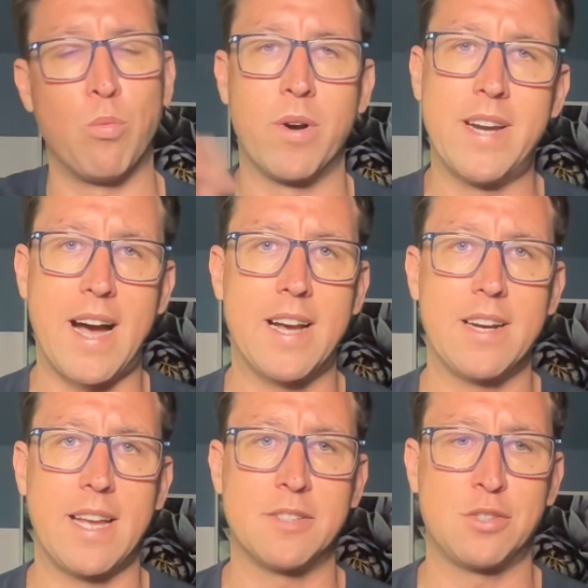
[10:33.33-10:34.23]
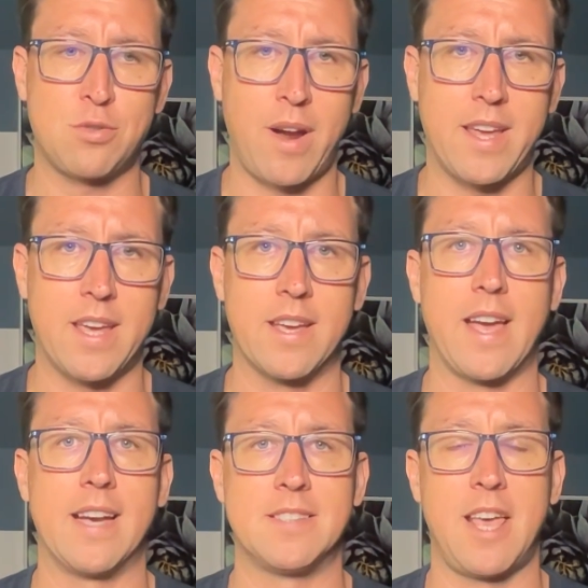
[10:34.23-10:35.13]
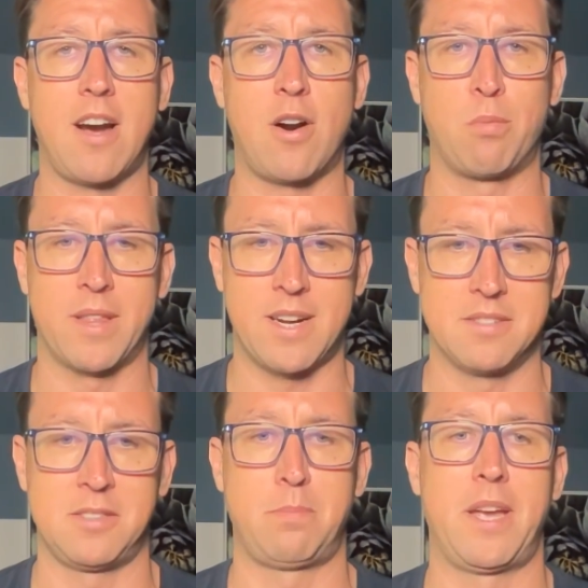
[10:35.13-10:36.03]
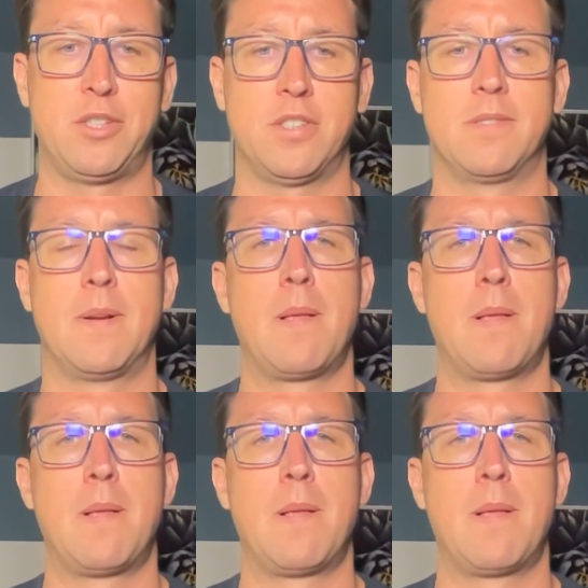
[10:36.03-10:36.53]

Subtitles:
were not as striking as they are with constipation.